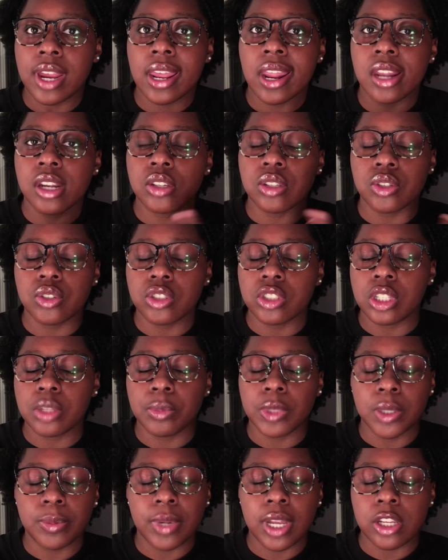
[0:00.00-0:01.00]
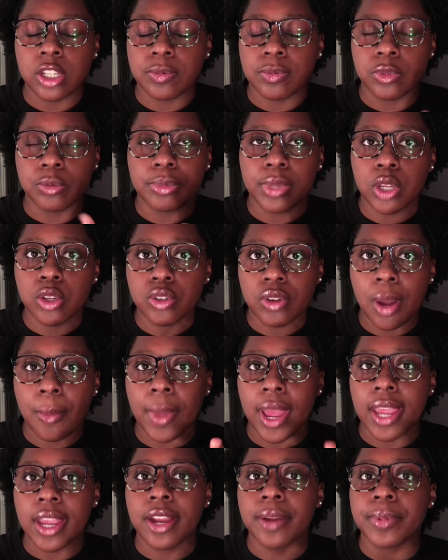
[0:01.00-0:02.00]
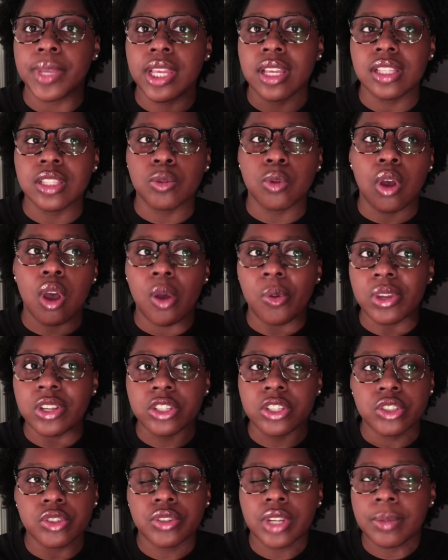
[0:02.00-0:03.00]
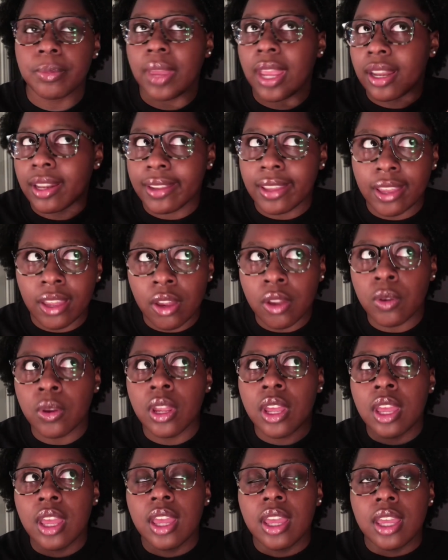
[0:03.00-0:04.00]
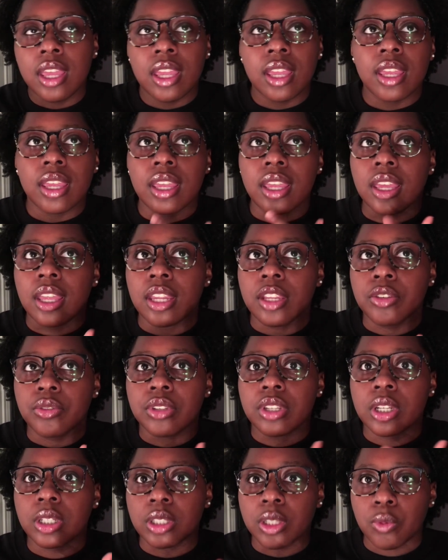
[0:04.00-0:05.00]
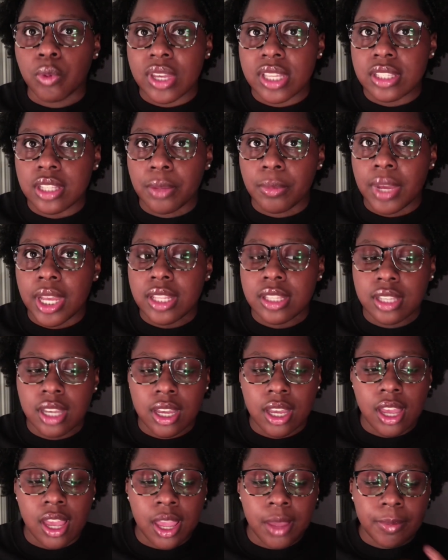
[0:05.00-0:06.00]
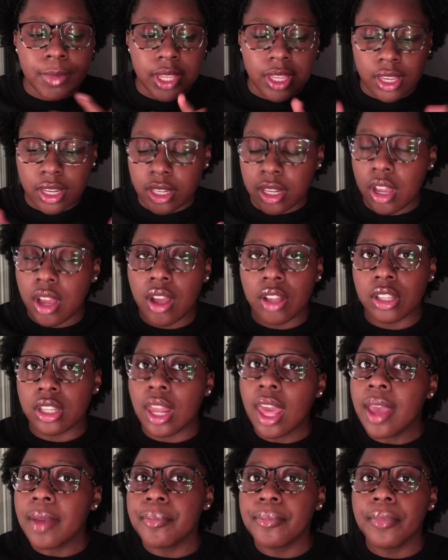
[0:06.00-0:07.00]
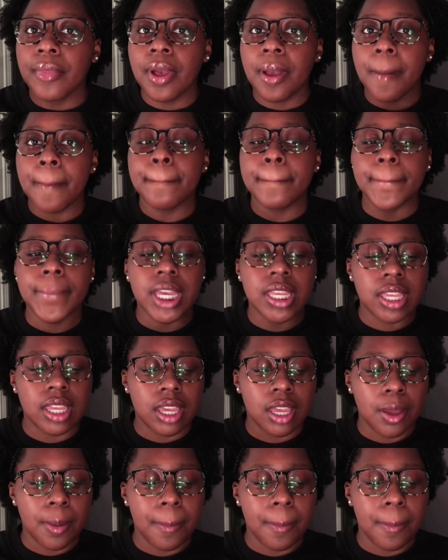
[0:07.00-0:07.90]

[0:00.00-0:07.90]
I don't usually blow dry my hair because it will always shrink back down and it's literally wasting my time and all of that. But yeah,